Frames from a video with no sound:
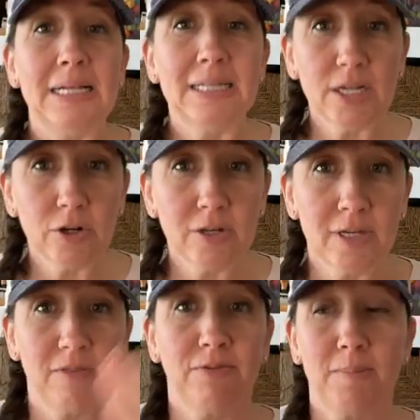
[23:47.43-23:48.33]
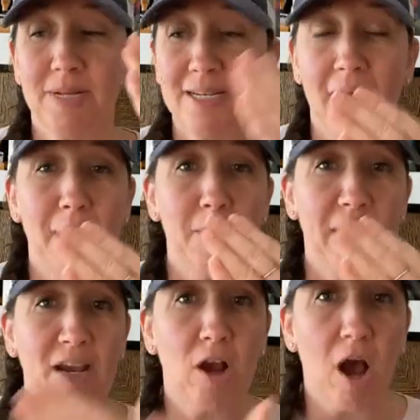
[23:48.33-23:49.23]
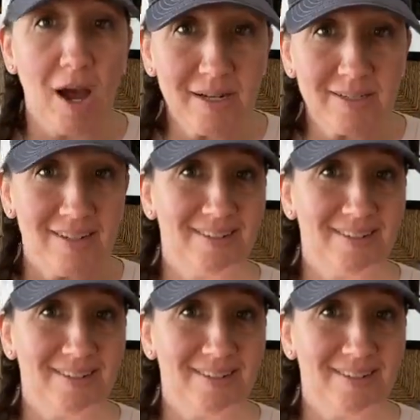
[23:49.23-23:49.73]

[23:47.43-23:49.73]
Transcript: literally from the time I cut